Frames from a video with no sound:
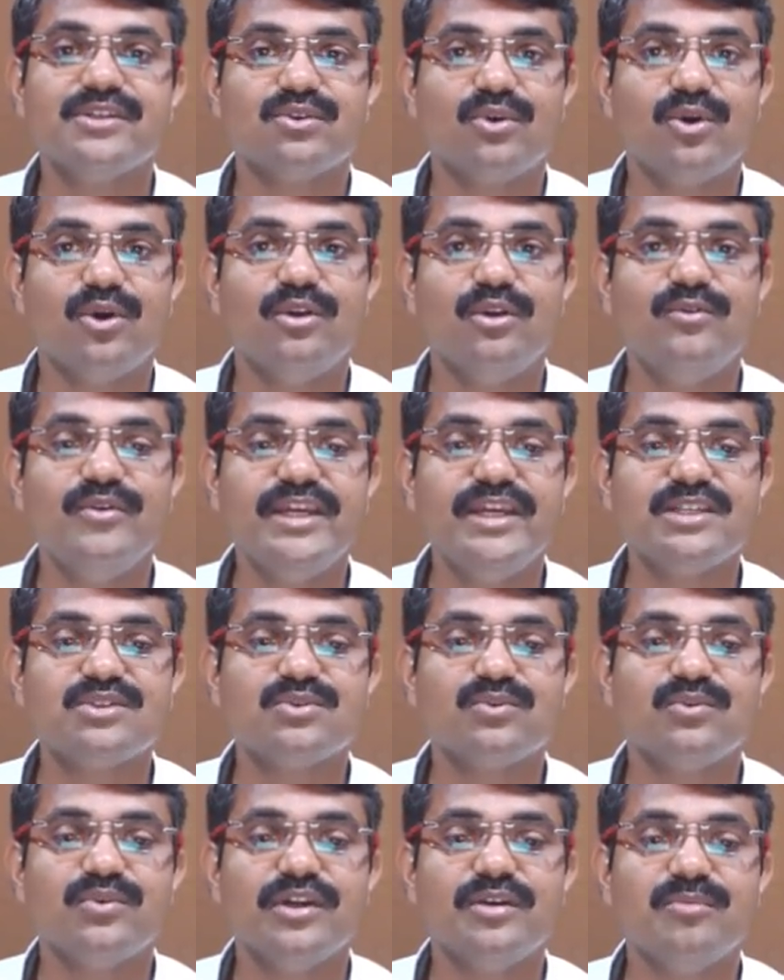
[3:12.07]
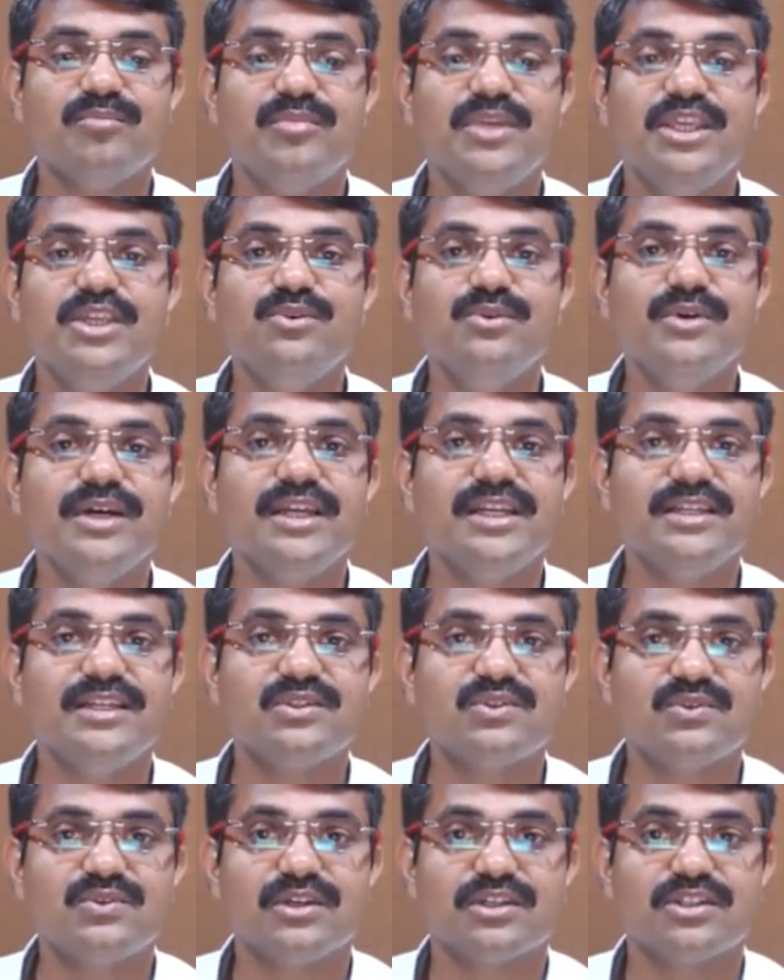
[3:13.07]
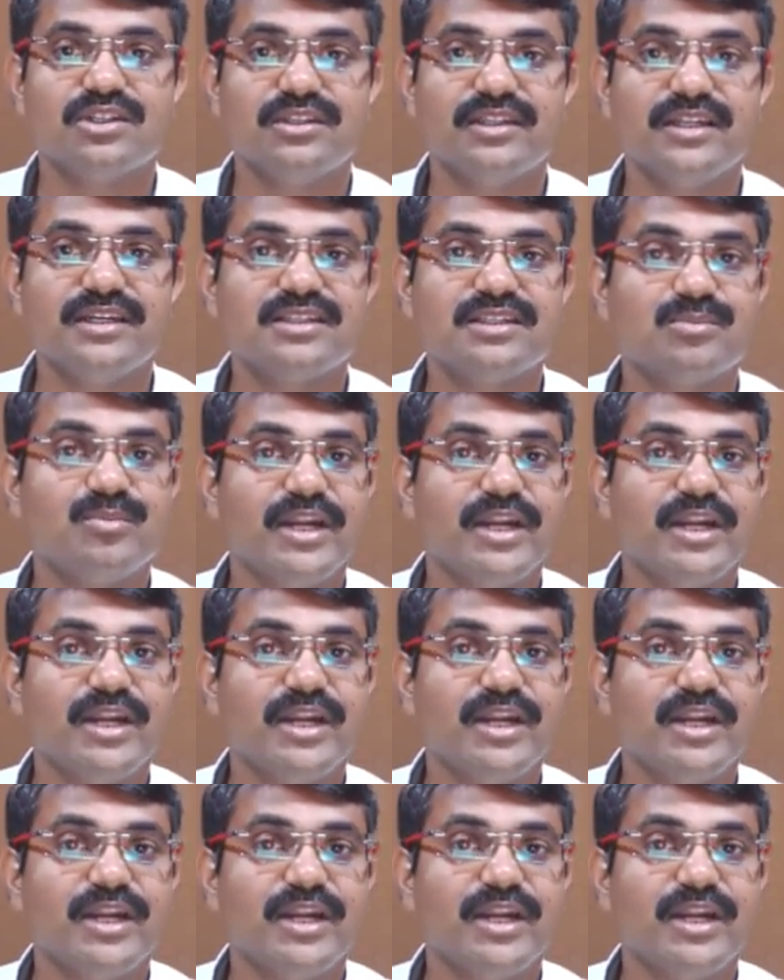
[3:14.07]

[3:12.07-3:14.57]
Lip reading: there is always one BUN instruction,